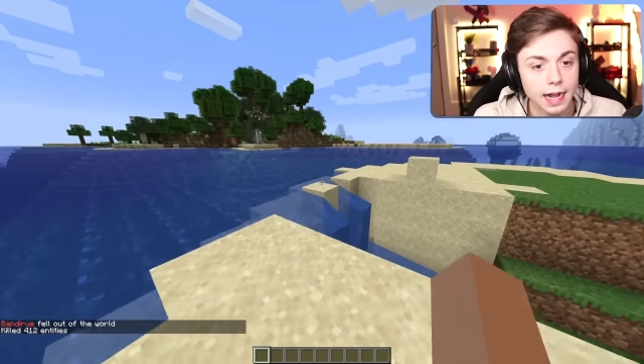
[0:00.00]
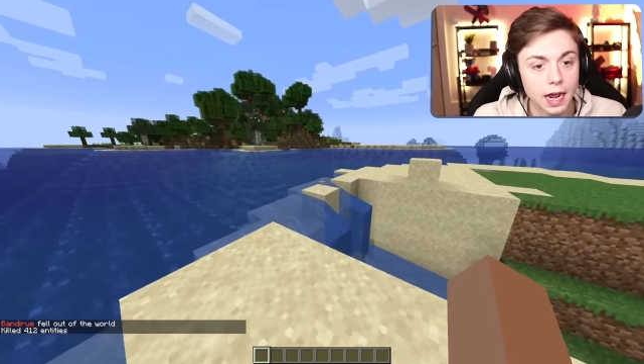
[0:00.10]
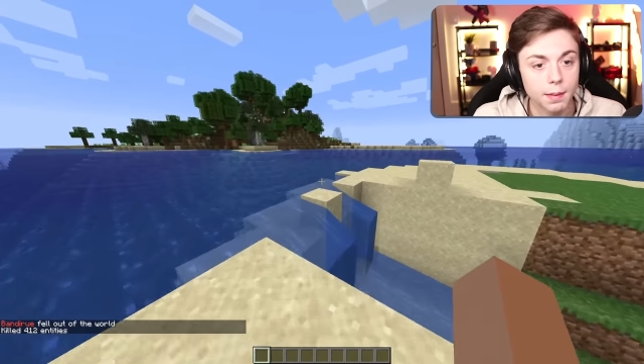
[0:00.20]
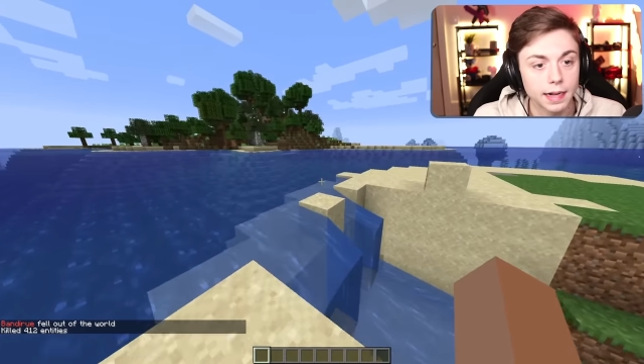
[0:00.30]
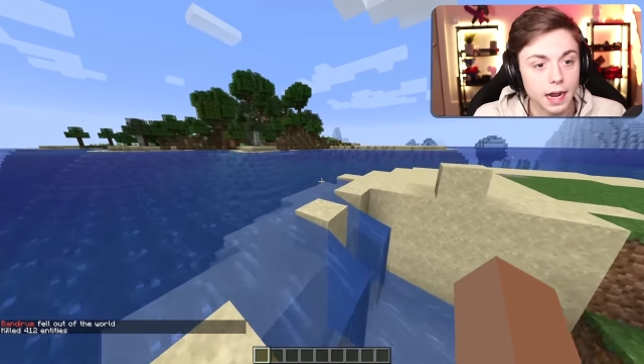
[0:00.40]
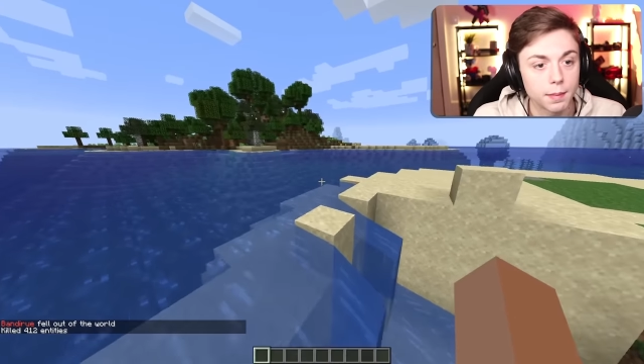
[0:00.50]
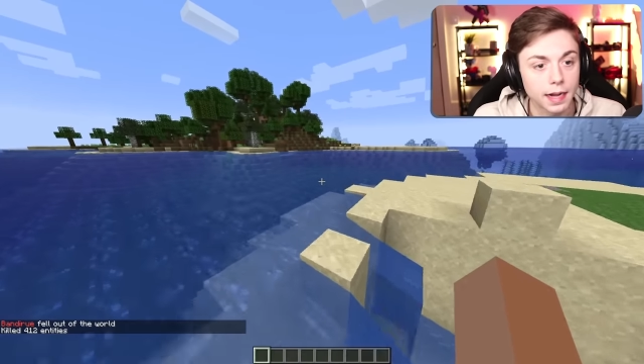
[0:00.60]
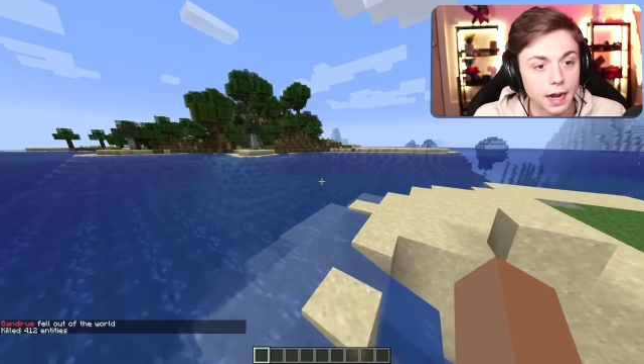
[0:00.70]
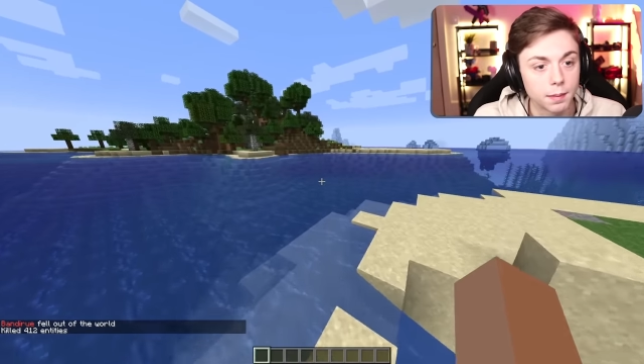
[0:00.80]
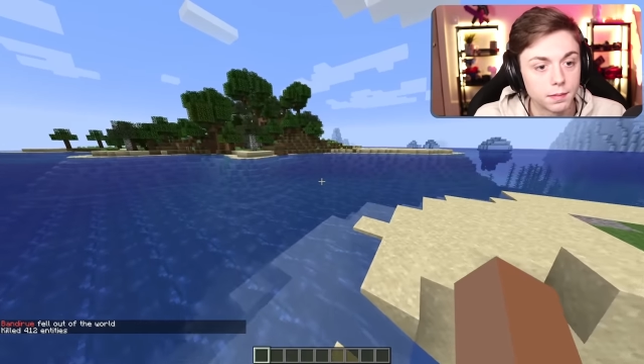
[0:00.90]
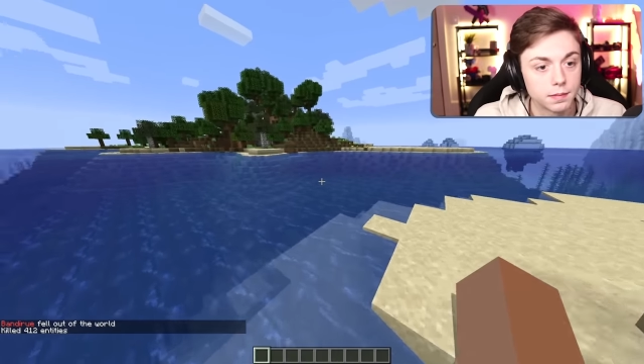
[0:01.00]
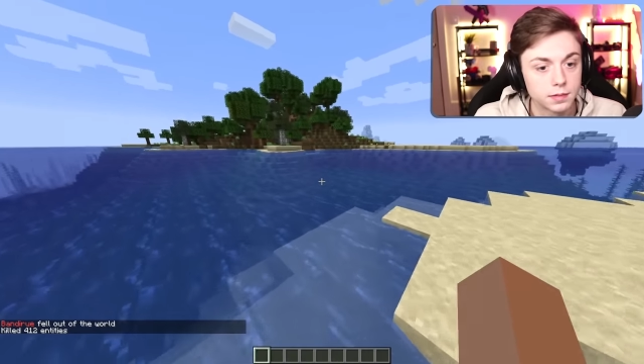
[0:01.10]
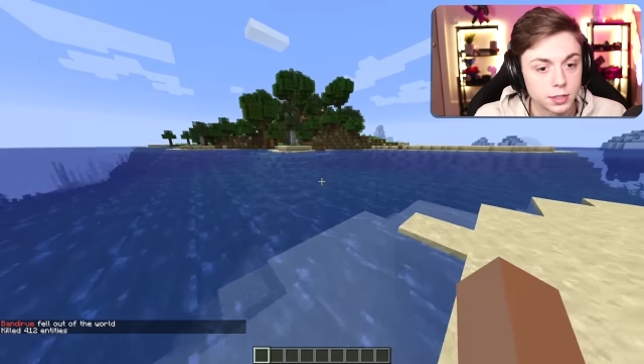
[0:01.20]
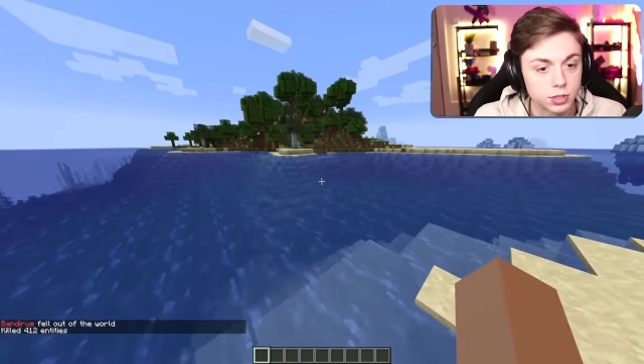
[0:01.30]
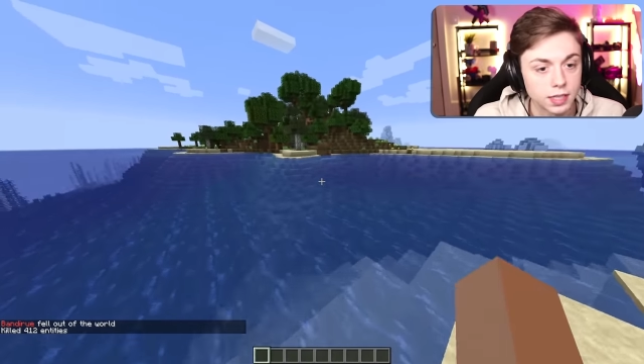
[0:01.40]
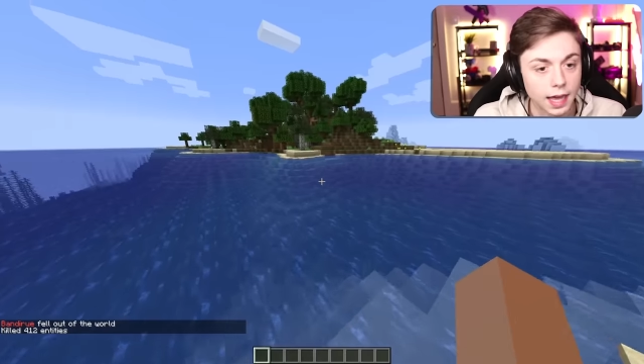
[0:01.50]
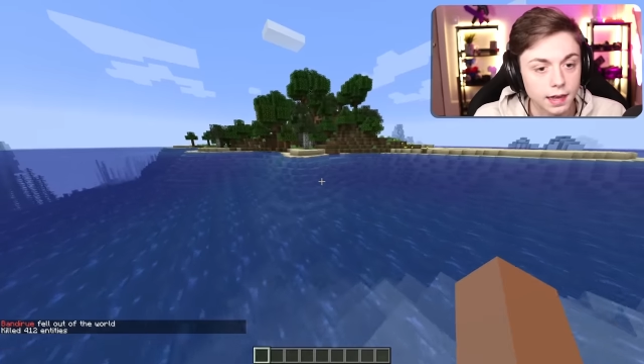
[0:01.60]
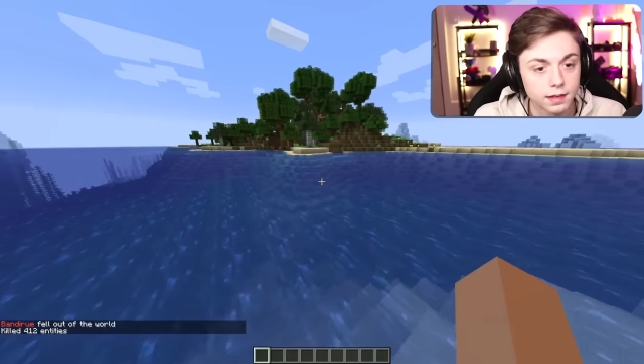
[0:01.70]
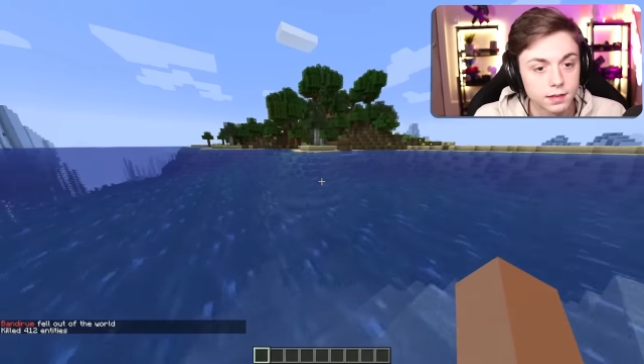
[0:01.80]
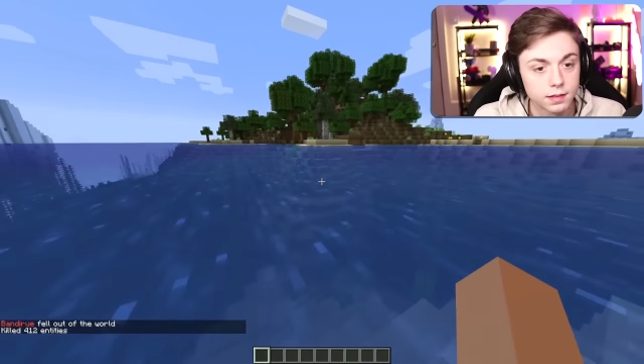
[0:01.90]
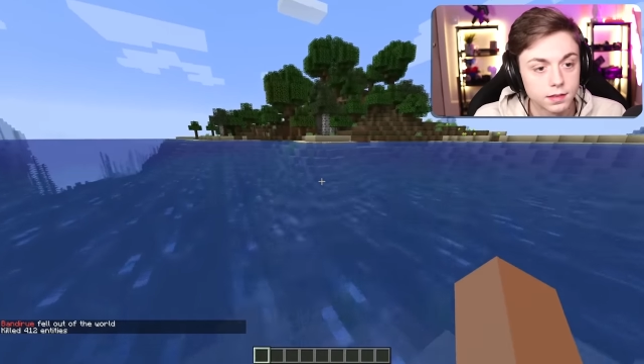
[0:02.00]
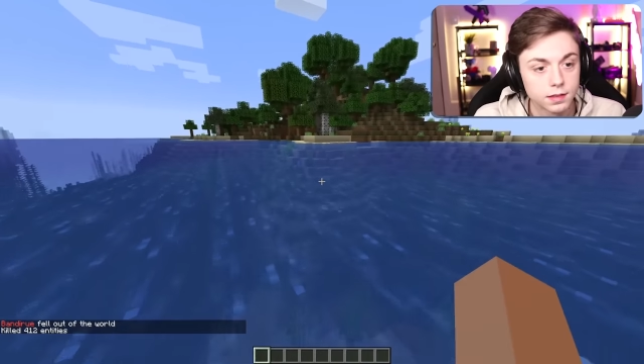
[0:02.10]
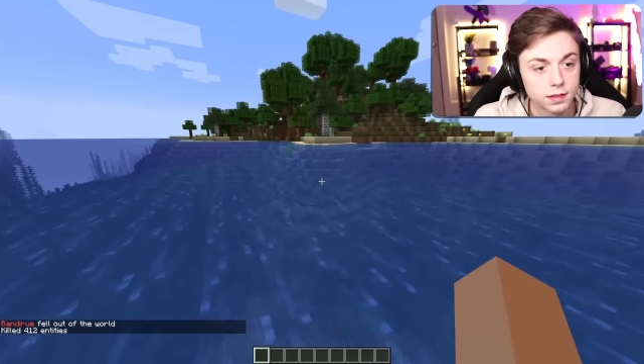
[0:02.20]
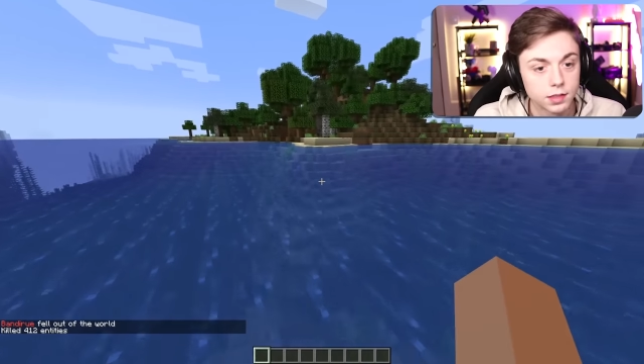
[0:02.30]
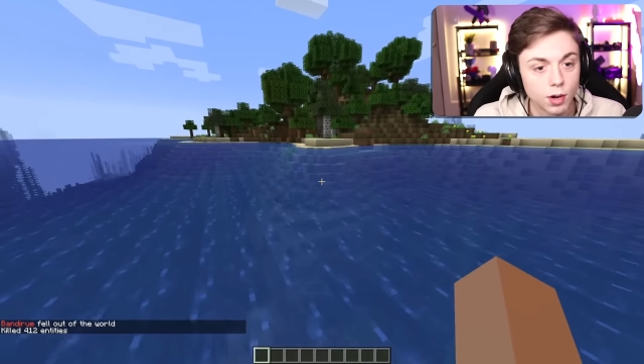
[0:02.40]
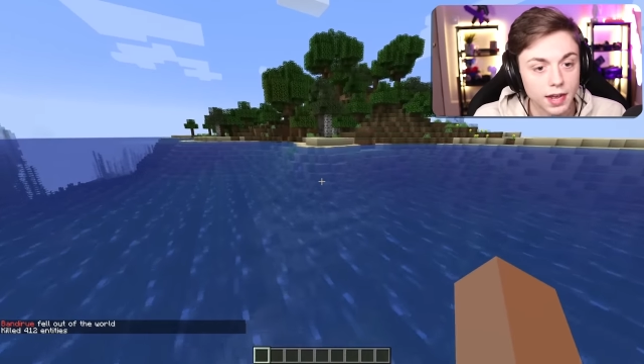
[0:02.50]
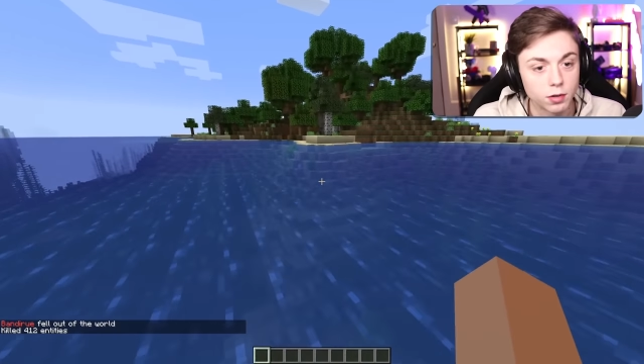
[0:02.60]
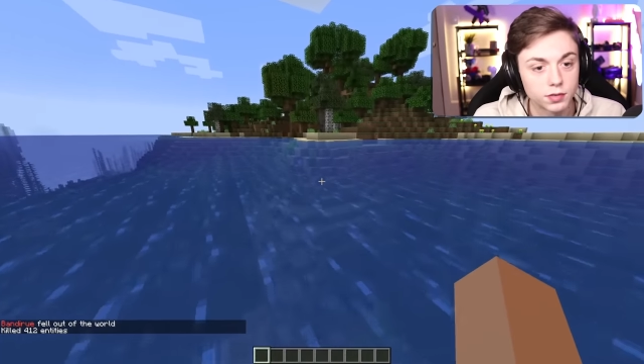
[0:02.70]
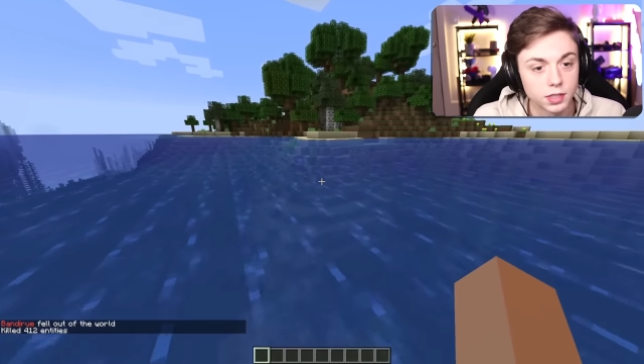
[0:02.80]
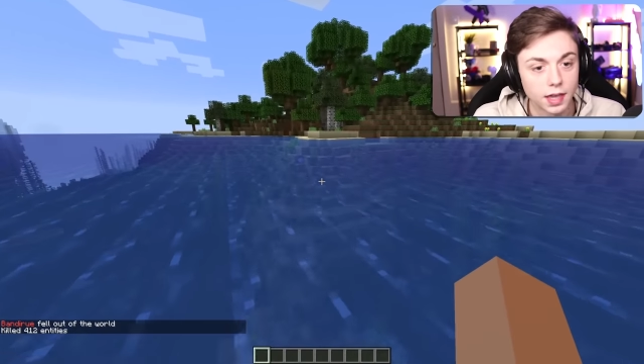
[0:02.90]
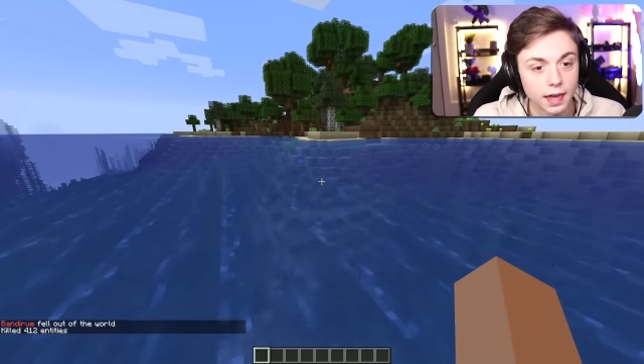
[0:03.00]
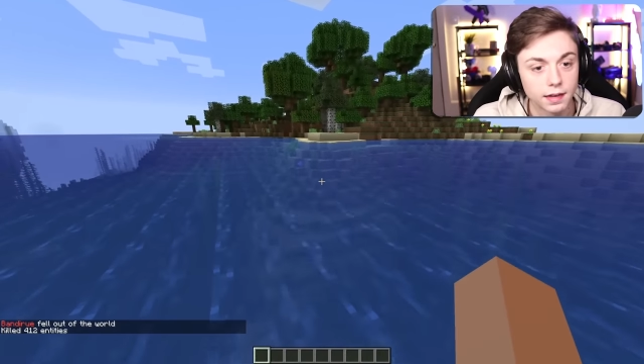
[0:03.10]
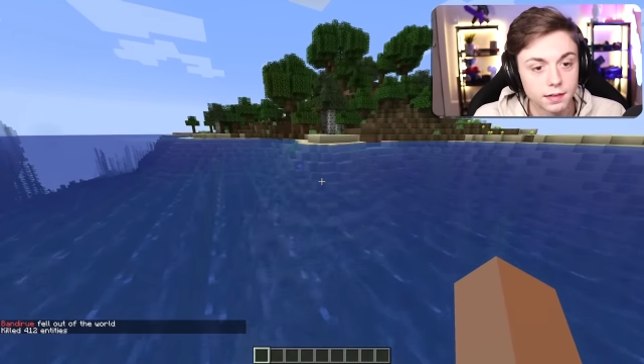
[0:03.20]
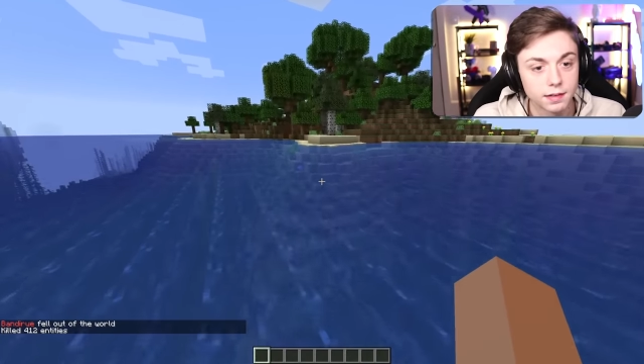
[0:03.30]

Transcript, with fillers: I got him, I got him, I got him. You see that? You had to have seen that.